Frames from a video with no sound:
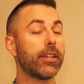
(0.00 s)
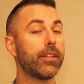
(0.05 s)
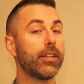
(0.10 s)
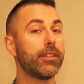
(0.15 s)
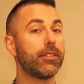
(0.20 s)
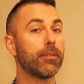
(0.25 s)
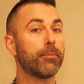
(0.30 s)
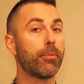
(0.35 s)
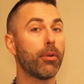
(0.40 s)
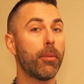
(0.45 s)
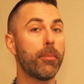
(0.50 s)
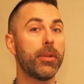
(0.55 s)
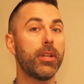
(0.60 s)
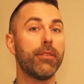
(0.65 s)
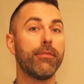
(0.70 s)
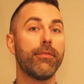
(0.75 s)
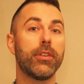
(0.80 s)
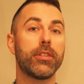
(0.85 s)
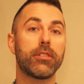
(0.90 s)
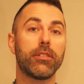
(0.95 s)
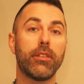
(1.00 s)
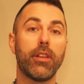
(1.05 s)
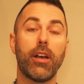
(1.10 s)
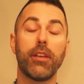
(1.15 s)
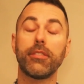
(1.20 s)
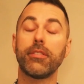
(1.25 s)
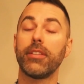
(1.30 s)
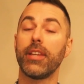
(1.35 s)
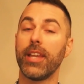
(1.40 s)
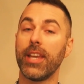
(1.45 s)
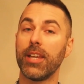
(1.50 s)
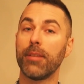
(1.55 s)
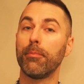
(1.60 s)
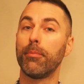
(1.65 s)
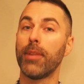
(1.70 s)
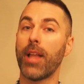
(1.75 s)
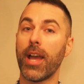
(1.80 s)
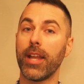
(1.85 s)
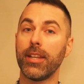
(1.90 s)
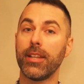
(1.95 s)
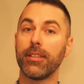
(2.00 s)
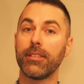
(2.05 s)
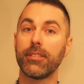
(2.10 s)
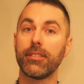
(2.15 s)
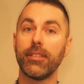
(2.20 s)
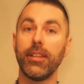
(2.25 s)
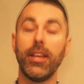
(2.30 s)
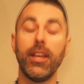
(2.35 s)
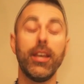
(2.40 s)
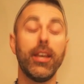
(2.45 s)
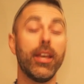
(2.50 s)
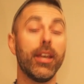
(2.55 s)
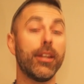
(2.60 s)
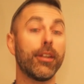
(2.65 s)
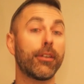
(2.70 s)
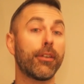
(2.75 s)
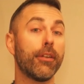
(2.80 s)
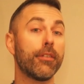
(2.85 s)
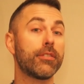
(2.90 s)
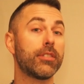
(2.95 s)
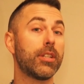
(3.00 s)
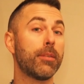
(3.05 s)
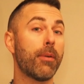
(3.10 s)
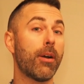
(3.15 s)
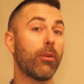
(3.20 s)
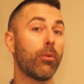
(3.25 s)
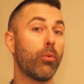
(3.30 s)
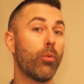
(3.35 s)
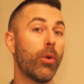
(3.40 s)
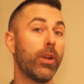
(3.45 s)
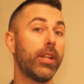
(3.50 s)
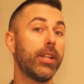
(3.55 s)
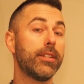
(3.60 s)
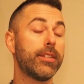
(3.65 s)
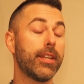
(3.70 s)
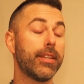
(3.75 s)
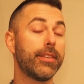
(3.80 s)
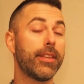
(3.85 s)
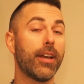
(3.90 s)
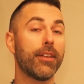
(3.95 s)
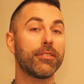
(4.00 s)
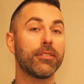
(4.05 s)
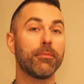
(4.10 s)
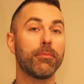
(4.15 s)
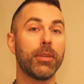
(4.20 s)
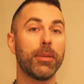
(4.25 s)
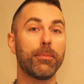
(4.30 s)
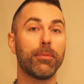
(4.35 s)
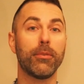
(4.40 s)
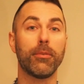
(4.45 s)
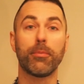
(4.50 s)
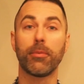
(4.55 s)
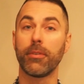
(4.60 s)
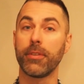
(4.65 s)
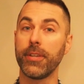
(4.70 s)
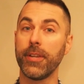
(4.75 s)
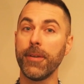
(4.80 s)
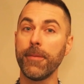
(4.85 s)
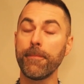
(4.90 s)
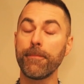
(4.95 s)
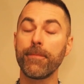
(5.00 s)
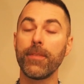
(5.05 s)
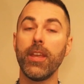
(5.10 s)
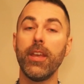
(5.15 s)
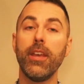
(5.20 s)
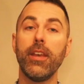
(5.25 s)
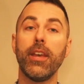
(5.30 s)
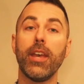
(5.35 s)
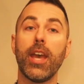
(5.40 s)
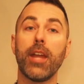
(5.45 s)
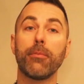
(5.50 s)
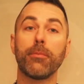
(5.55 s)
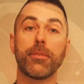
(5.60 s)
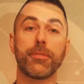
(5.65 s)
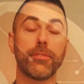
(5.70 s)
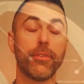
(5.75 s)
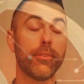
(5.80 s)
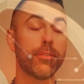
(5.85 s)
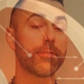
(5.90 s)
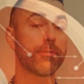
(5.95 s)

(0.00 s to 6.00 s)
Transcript: lead to permanent vision loss and blindness. It occurs in about 1 in 10,000 people per year and results